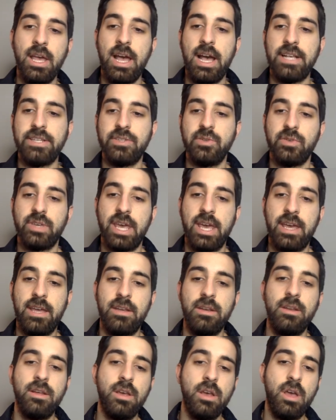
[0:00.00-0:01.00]
as you
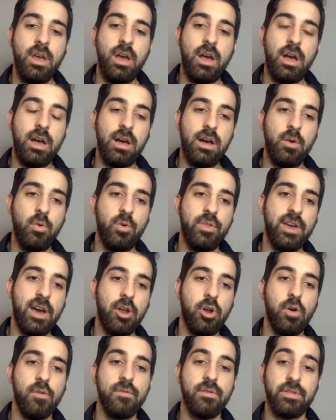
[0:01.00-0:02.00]
can
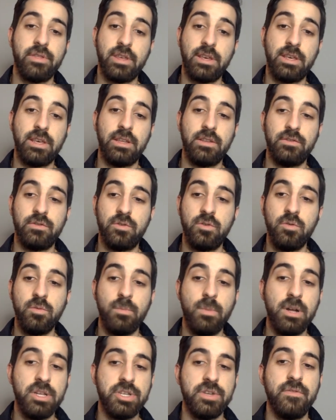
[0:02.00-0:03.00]
without overthinking too
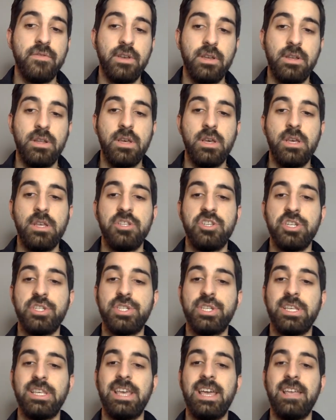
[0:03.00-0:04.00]
much of it,
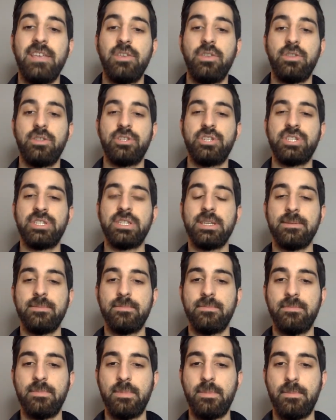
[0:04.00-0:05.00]
just
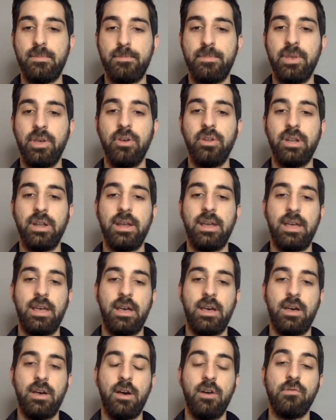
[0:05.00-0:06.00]
to build
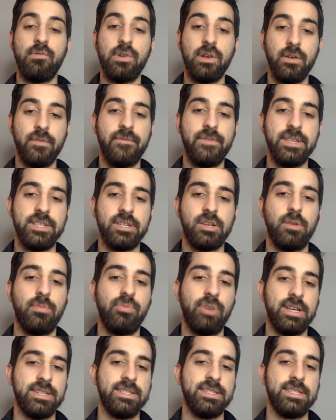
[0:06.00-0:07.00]
a real physical
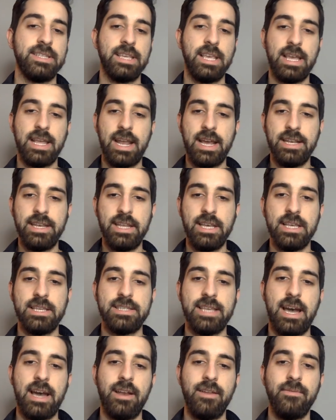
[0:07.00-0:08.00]
presence and get
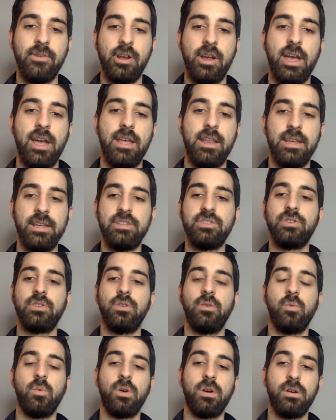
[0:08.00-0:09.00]
ideas out of your head into
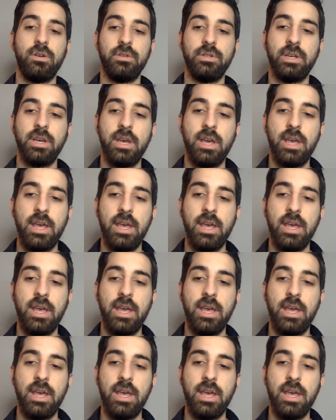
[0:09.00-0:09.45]
the world.